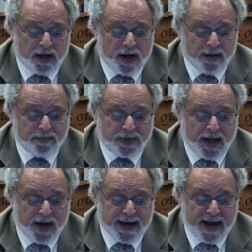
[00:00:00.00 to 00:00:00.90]
en
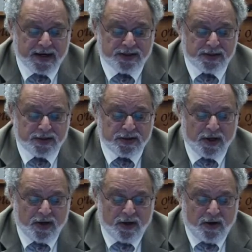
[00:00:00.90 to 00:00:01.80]
bloc actions,
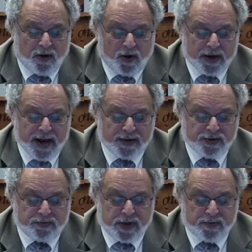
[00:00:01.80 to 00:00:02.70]
all
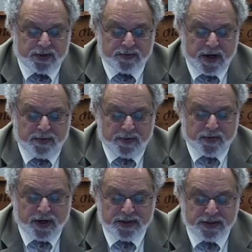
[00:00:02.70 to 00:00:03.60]
council members may be
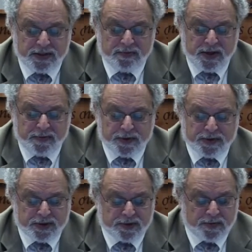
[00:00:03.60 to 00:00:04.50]
present and may
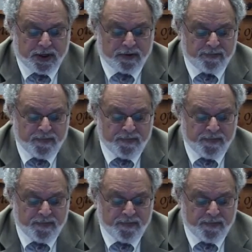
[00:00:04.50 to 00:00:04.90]
participate.